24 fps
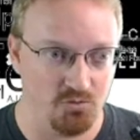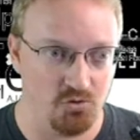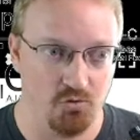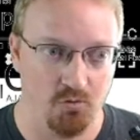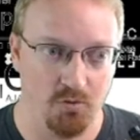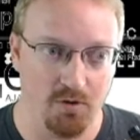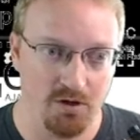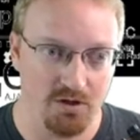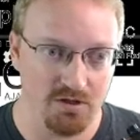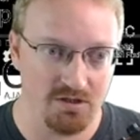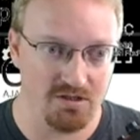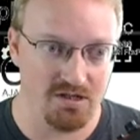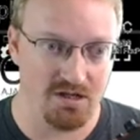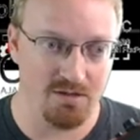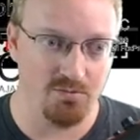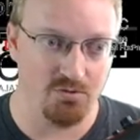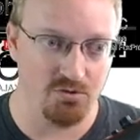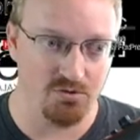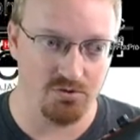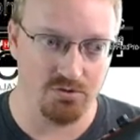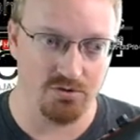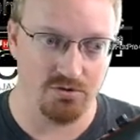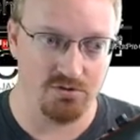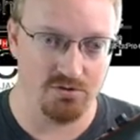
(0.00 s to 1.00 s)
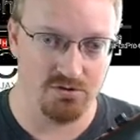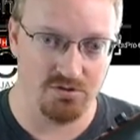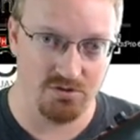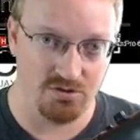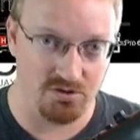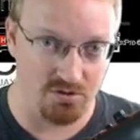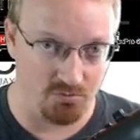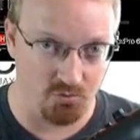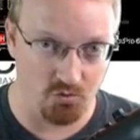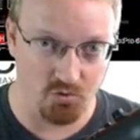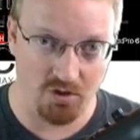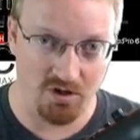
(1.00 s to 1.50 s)
query
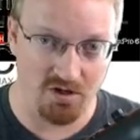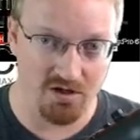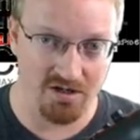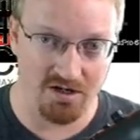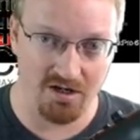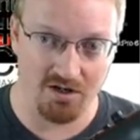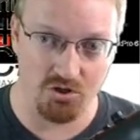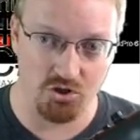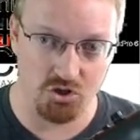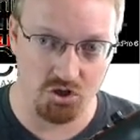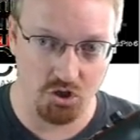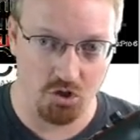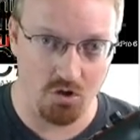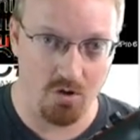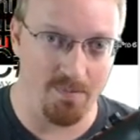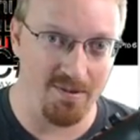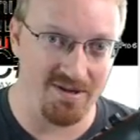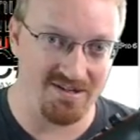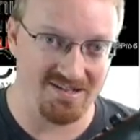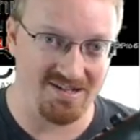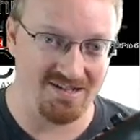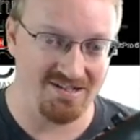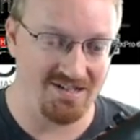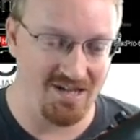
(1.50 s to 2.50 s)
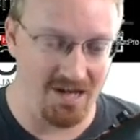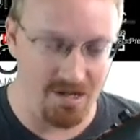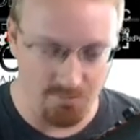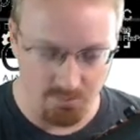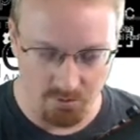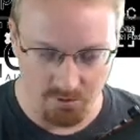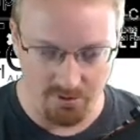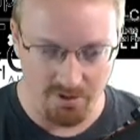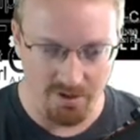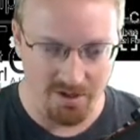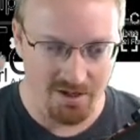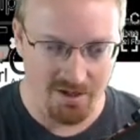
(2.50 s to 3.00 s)
data show up as a
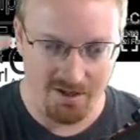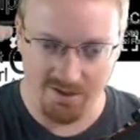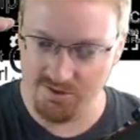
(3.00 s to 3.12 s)
table,